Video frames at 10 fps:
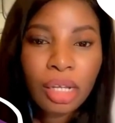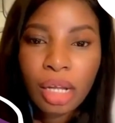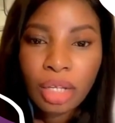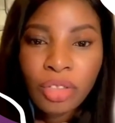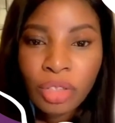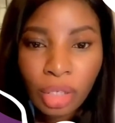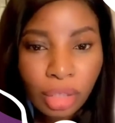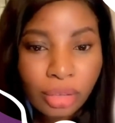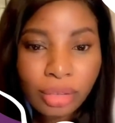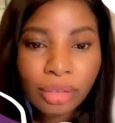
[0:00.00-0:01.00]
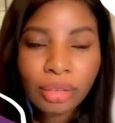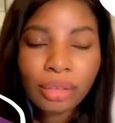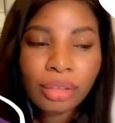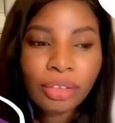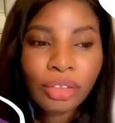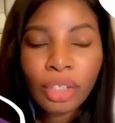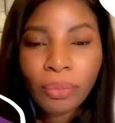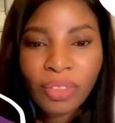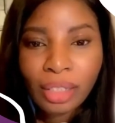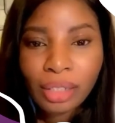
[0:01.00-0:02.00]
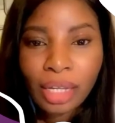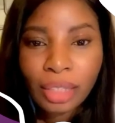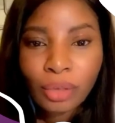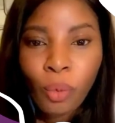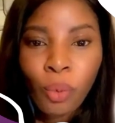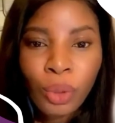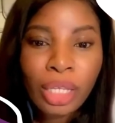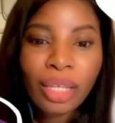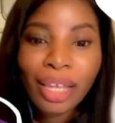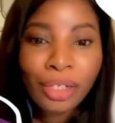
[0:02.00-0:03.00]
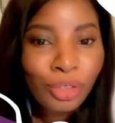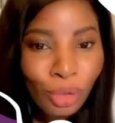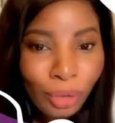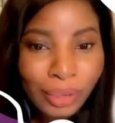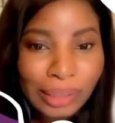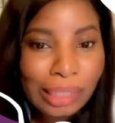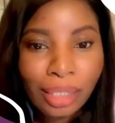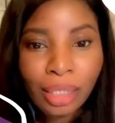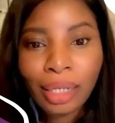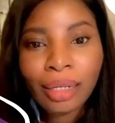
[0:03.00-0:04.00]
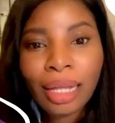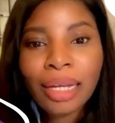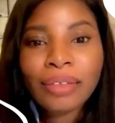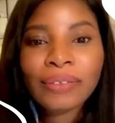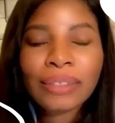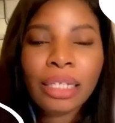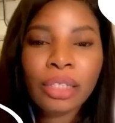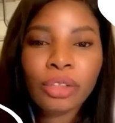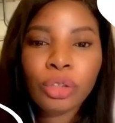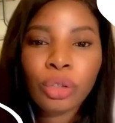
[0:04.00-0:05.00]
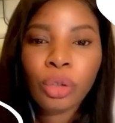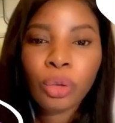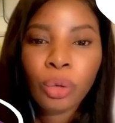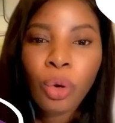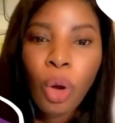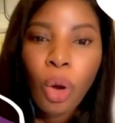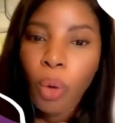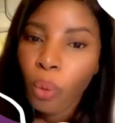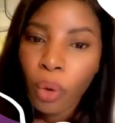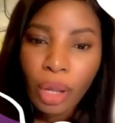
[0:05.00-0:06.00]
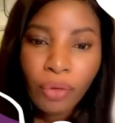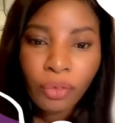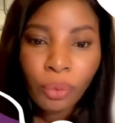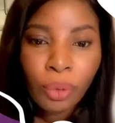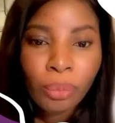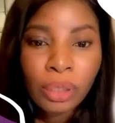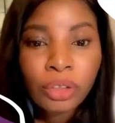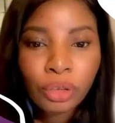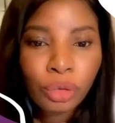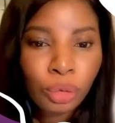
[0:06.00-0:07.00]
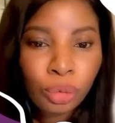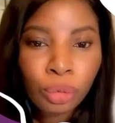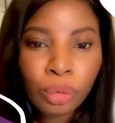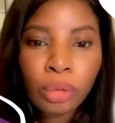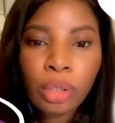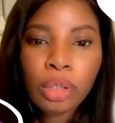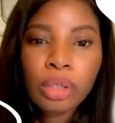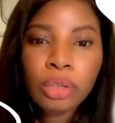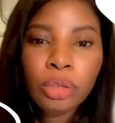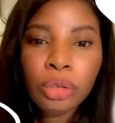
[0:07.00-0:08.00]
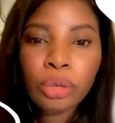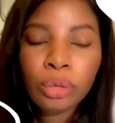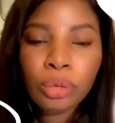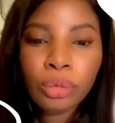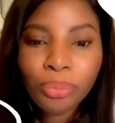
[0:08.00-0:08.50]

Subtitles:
not something that we endorse in our lives, and so whatever we must do to